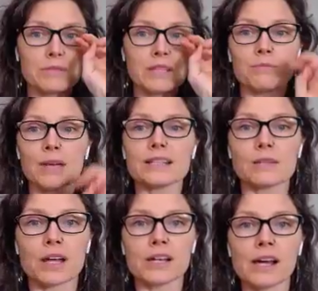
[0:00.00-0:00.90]
I make
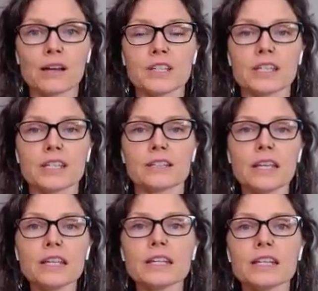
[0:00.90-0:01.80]
some unhealthy
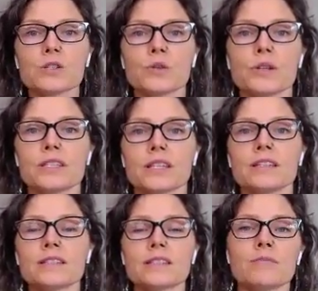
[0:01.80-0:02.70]
eating
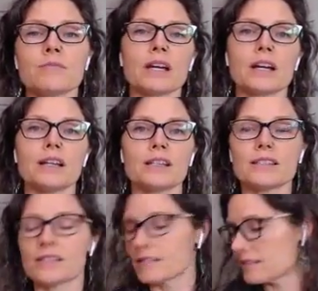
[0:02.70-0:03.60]
choices
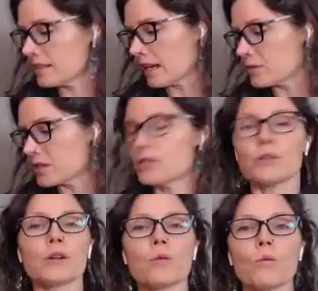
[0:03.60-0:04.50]
because I'm just
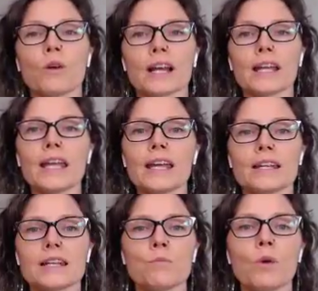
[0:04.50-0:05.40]
doing what I
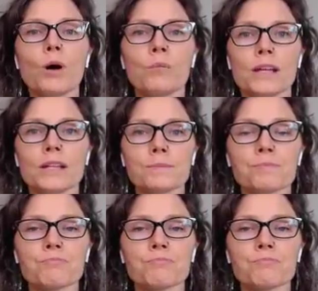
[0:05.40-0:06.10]
can in the moment.